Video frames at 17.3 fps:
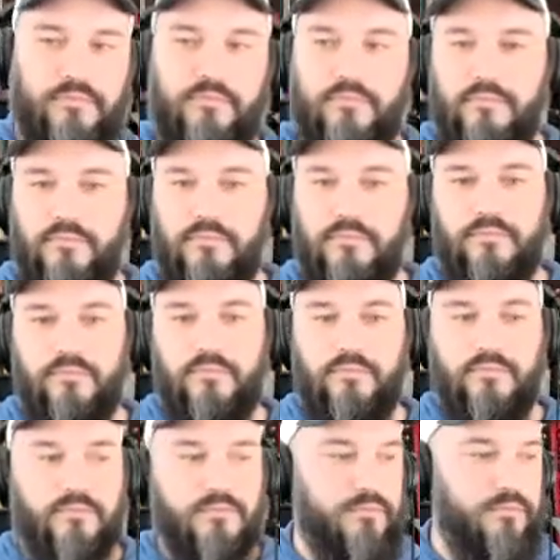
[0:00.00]

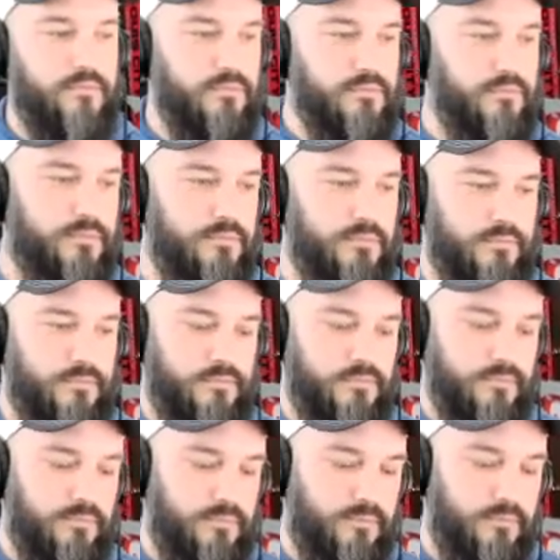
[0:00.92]

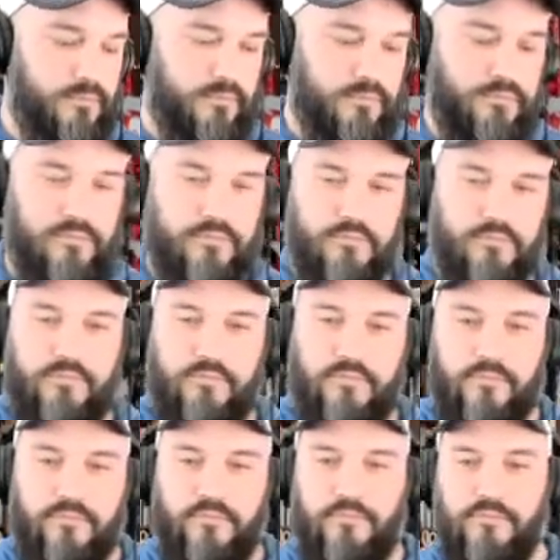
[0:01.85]

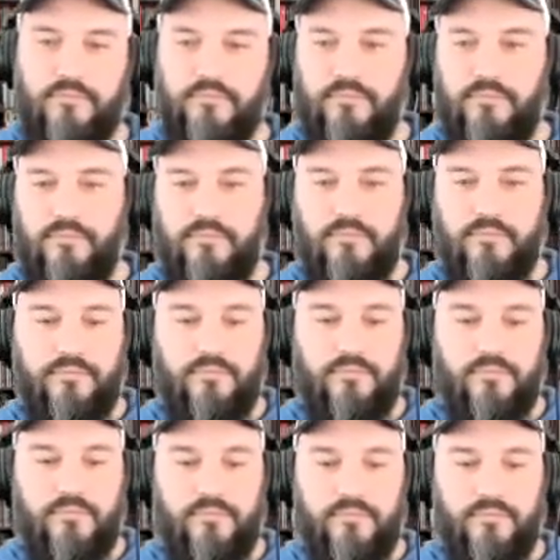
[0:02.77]

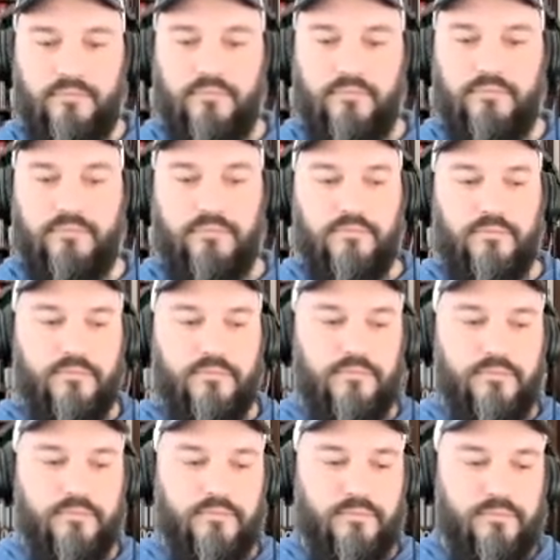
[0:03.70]

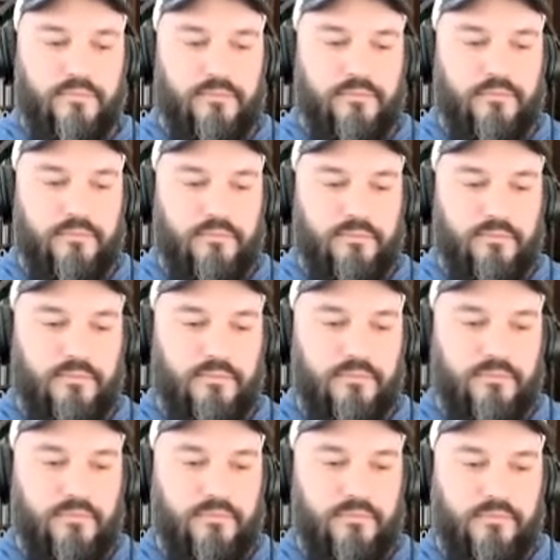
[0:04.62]

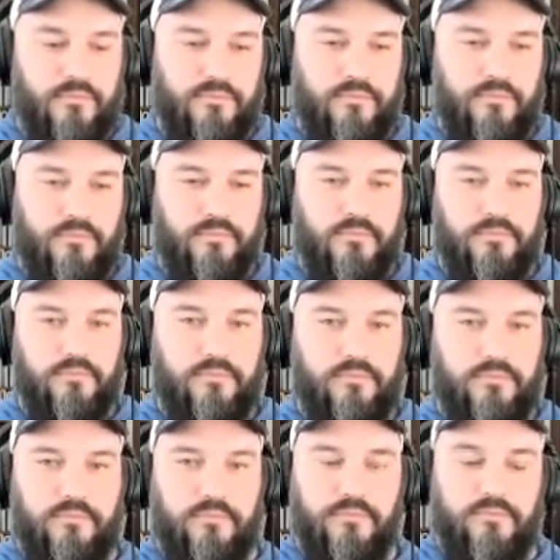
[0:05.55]

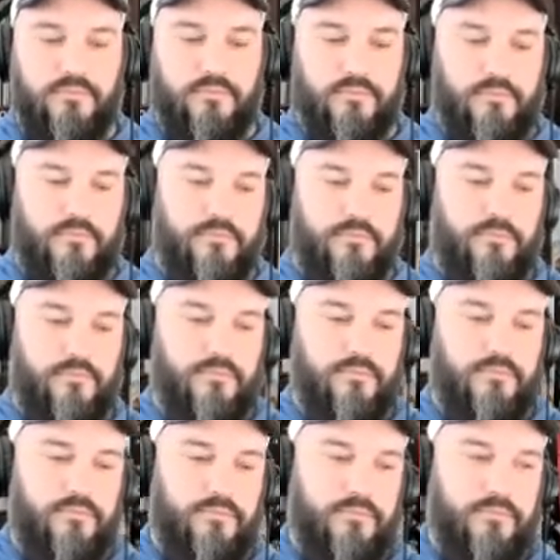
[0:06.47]

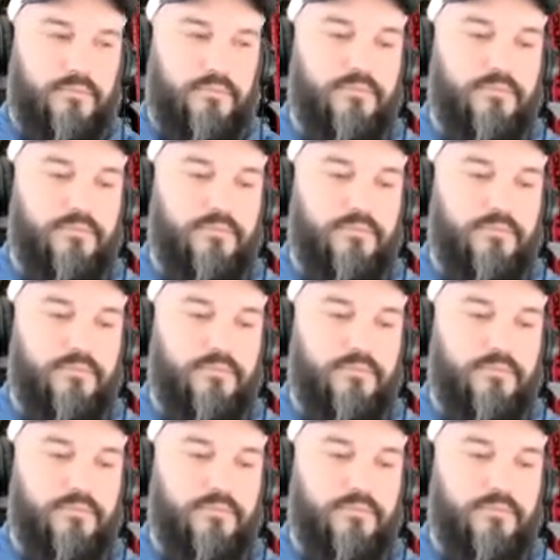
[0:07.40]
(not speaking)